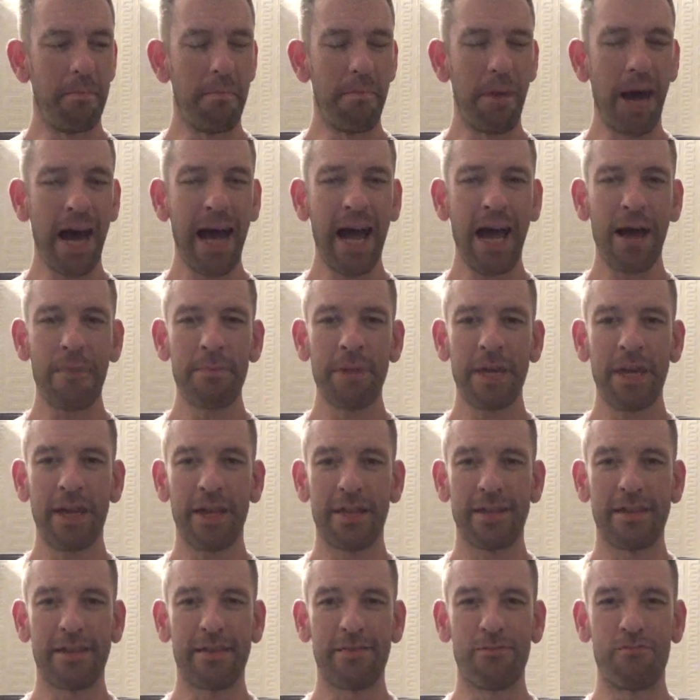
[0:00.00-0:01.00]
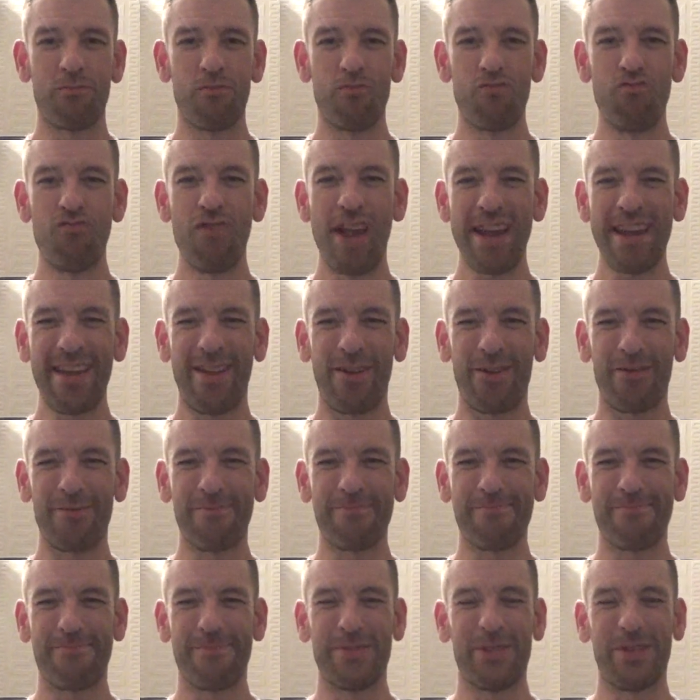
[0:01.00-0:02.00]
balmy, red hot,
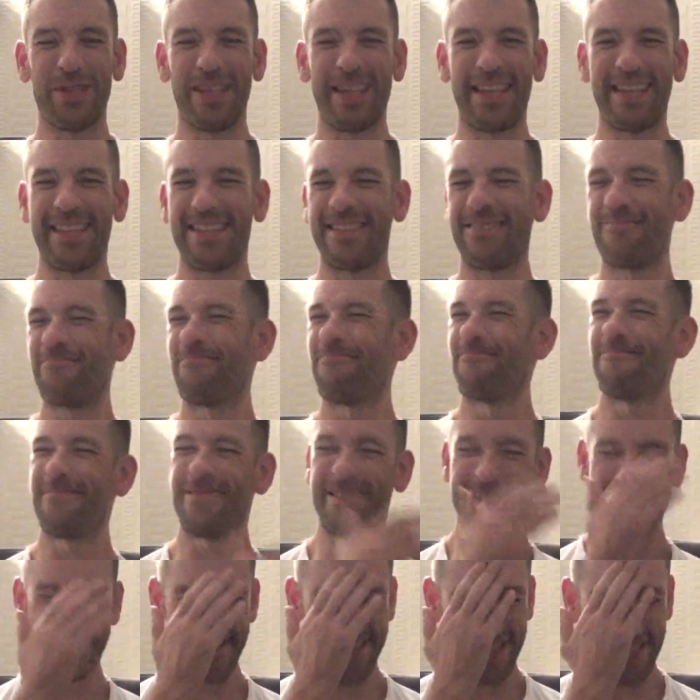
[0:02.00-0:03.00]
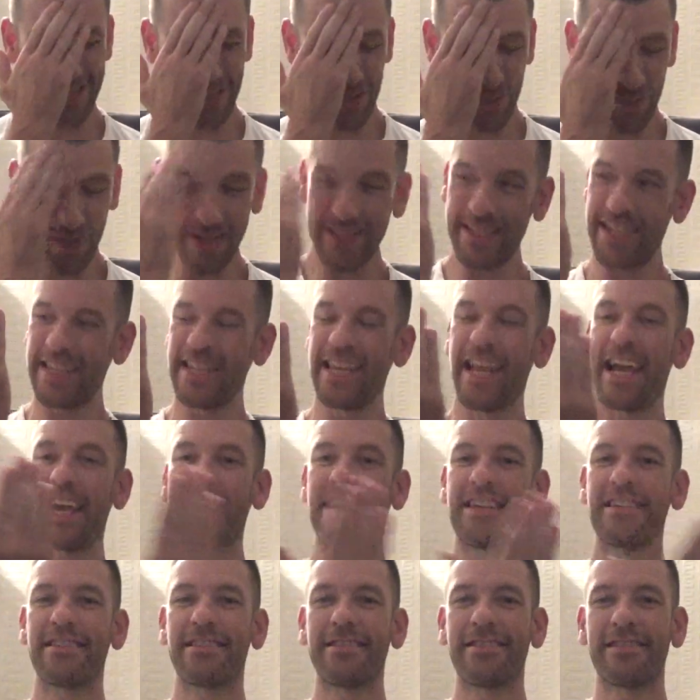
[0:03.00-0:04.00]
bloody sweaty
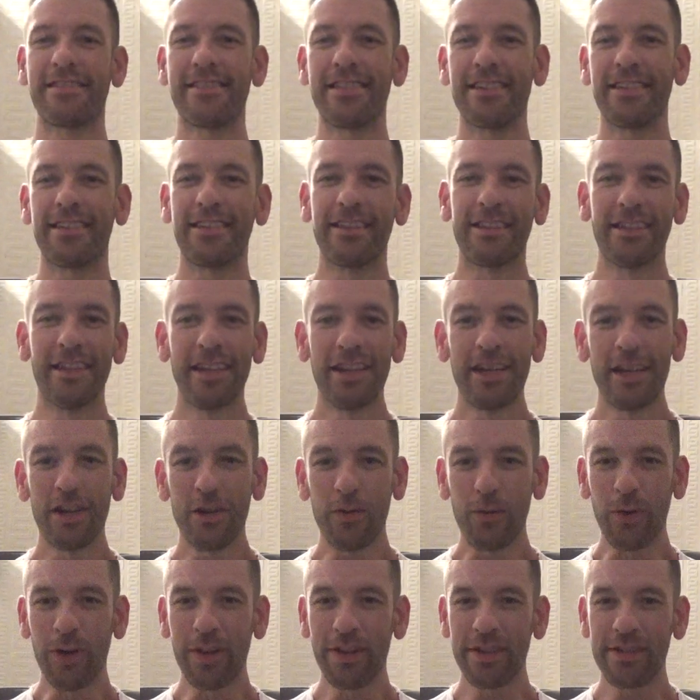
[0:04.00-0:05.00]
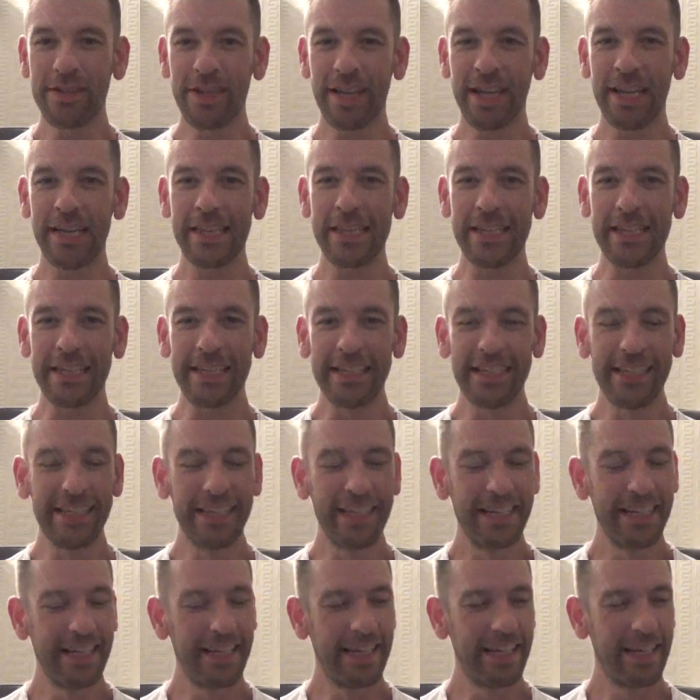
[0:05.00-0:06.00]
nights are still with us, aren't they?
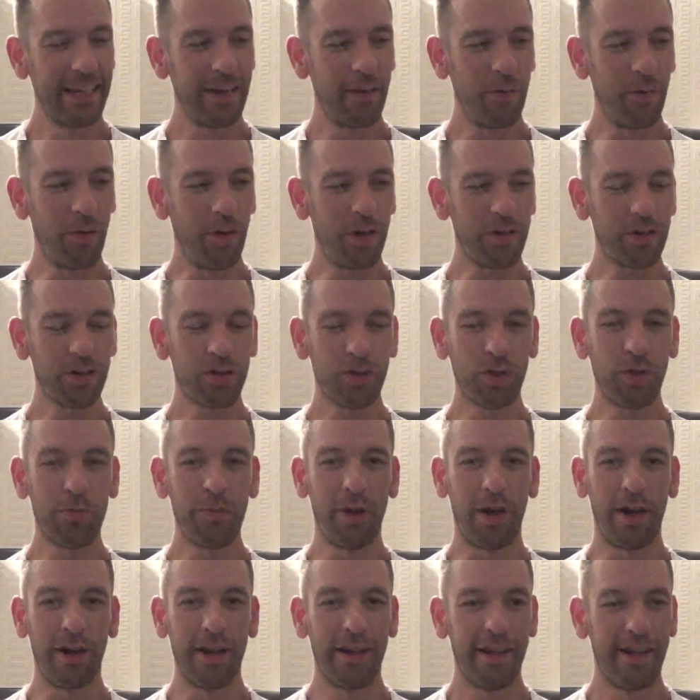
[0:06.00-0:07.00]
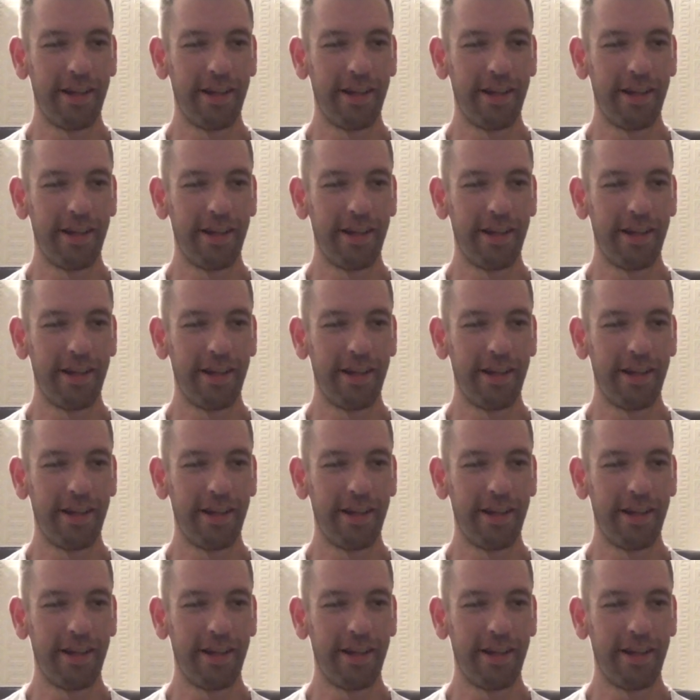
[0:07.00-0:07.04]
What a summer!